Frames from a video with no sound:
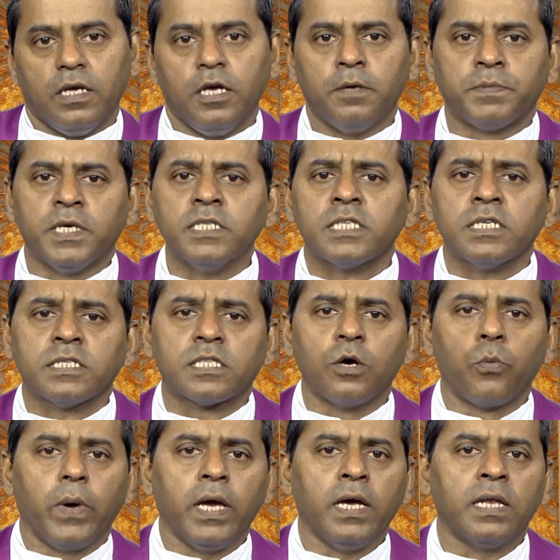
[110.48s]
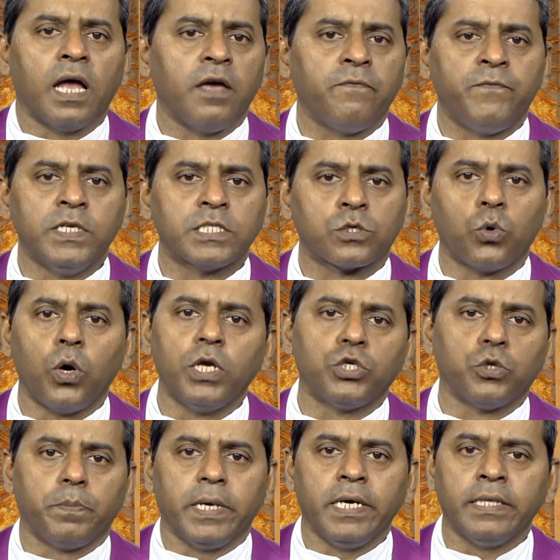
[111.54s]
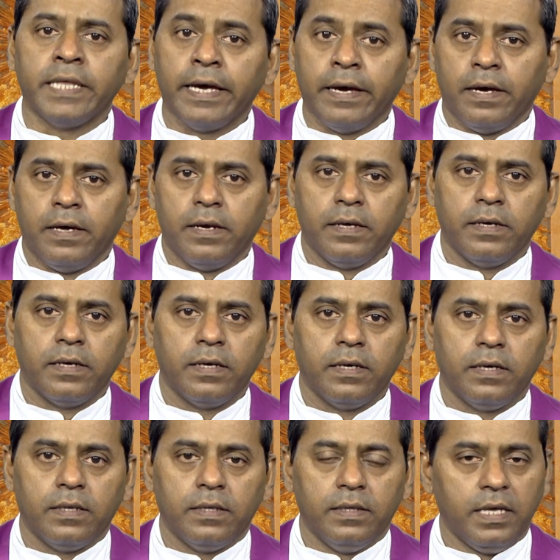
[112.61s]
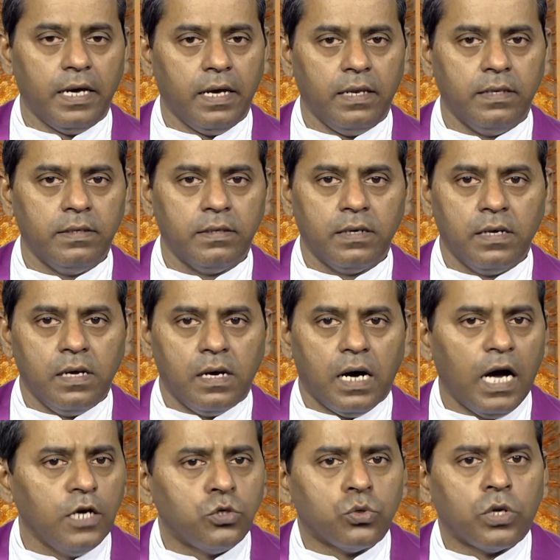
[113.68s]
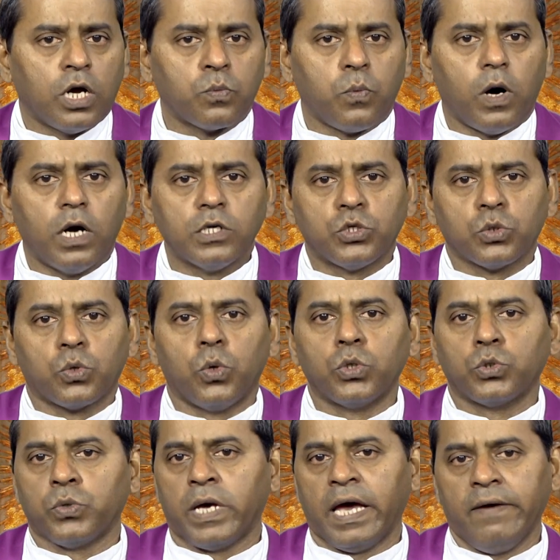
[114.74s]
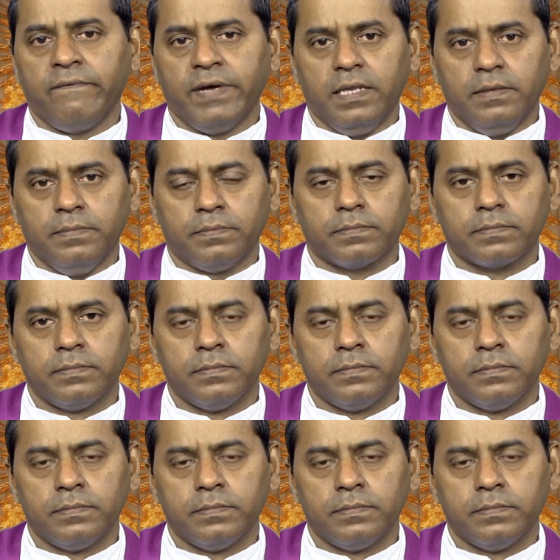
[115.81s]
If this is the way life is going to be there, then I do not want to go to heaven.